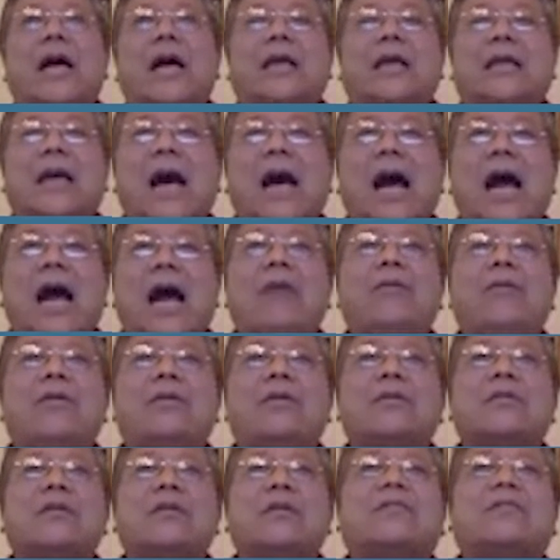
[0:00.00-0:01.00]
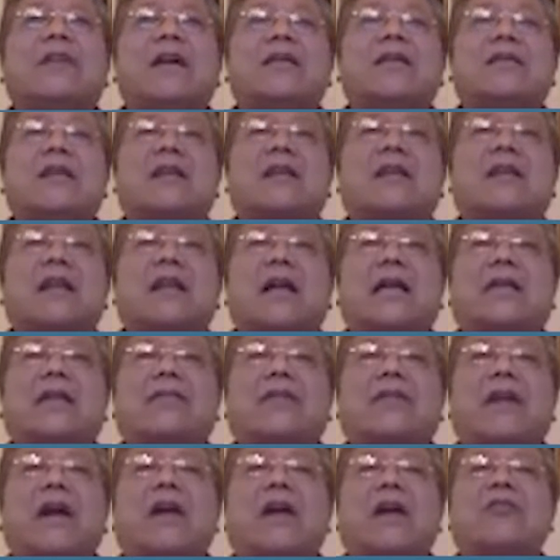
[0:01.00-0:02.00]
The iron serves as a negative
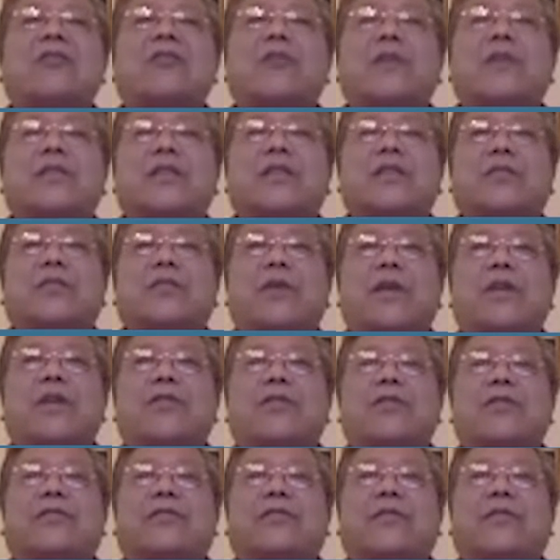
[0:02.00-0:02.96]
contrasting reagent